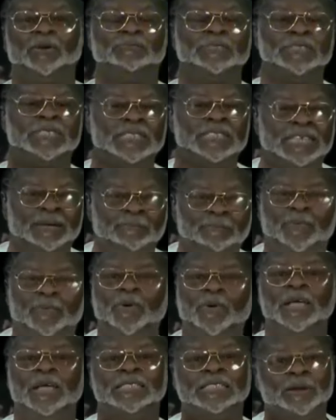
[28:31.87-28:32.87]
of
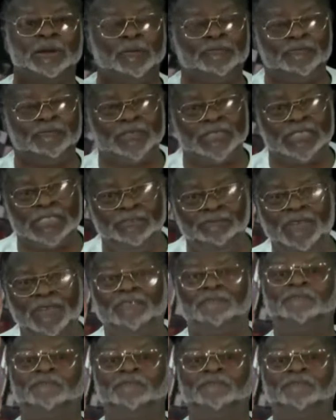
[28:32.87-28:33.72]
civic